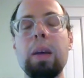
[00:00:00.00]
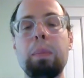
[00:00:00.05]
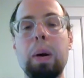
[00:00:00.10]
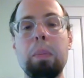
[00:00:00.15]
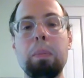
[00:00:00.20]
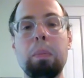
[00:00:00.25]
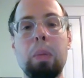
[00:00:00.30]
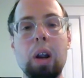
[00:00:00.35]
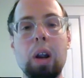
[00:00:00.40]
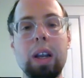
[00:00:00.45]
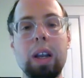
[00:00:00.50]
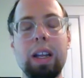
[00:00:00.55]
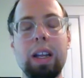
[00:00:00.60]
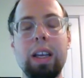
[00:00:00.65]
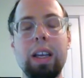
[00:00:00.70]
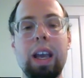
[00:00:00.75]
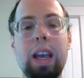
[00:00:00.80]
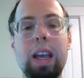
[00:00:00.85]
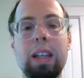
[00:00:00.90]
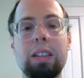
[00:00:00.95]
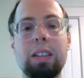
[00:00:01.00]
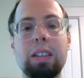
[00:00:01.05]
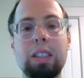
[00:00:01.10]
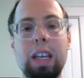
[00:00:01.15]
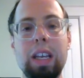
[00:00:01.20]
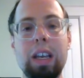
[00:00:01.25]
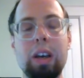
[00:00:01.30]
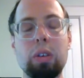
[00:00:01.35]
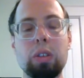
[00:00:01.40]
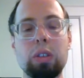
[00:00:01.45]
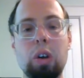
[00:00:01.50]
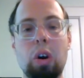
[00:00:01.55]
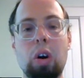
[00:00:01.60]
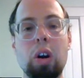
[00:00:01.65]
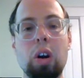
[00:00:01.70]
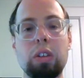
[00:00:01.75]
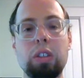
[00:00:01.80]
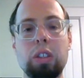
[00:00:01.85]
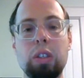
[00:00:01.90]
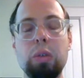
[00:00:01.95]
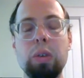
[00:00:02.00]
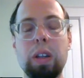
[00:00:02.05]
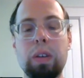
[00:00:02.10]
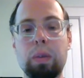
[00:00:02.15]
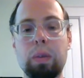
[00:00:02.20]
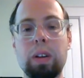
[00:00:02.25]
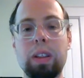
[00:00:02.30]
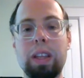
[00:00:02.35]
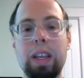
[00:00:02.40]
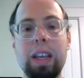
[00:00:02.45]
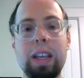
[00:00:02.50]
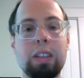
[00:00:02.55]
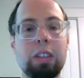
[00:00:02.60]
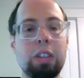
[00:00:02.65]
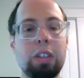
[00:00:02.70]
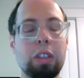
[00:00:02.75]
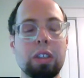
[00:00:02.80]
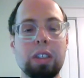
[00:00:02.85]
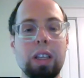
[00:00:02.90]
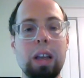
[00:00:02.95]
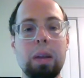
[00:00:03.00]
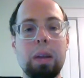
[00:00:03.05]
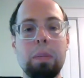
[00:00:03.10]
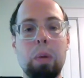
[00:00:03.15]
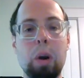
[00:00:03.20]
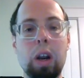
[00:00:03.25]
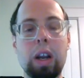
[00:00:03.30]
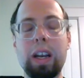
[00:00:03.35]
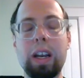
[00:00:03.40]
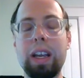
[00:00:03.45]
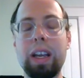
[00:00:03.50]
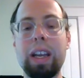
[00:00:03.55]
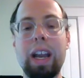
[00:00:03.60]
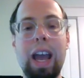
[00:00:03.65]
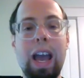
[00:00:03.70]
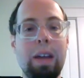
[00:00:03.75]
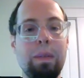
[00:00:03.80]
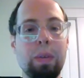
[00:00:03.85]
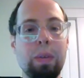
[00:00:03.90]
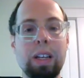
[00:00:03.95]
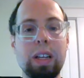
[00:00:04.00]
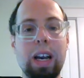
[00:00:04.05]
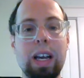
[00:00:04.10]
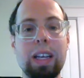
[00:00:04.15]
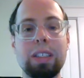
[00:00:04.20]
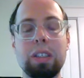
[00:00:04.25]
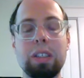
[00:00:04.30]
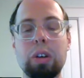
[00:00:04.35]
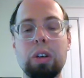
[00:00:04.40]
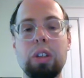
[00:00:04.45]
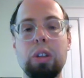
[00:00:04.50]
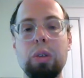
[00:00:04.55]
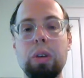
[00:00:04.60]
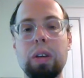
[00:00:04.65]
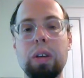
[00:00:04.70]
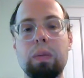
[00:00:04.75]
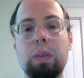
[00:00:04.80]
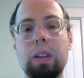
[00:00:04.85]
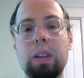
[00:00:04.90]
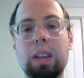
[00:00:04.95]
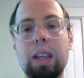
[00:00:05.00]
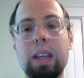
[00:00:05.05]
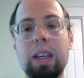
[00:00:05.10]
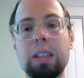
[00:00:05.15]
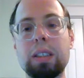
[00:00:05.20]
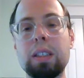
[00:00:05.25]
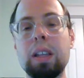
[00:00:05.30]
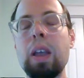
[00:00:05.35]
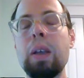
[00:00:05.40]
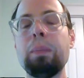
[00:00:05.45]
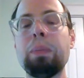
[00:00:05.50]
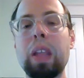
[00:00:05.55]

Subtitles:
But marketing and sales are 2 different things, just like marketing and advertising are 2 different things.